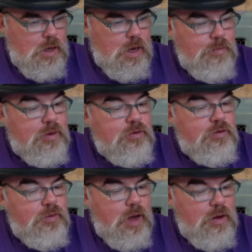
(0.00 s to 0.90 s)
I built a
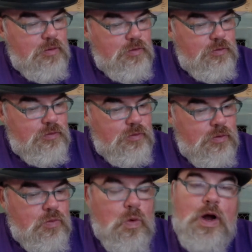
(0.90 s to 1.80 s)
new house,
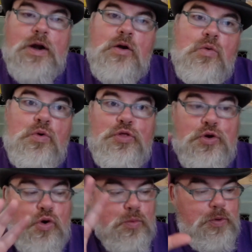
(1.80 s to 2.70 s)
one with an
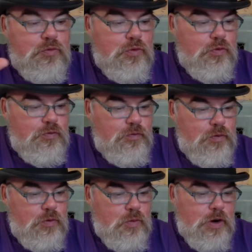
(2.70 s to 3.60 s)
open roof,
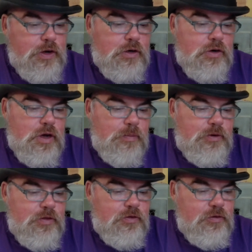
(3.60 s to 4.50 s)
where it could look up
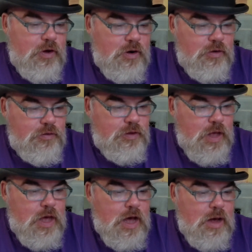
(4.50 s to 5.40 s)
to the stars,
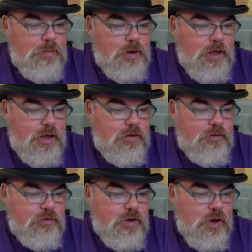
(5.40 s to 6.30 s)
a
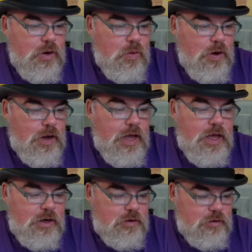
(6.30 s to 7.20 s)
place where
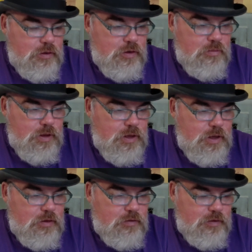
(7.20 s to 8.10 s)
it could
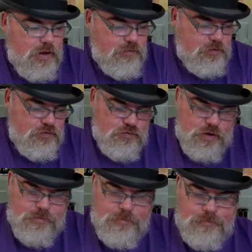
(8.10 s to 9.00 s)
be safe to
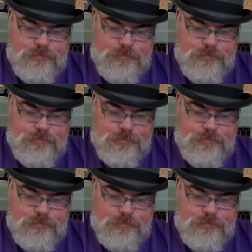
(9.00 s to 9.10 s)
dream.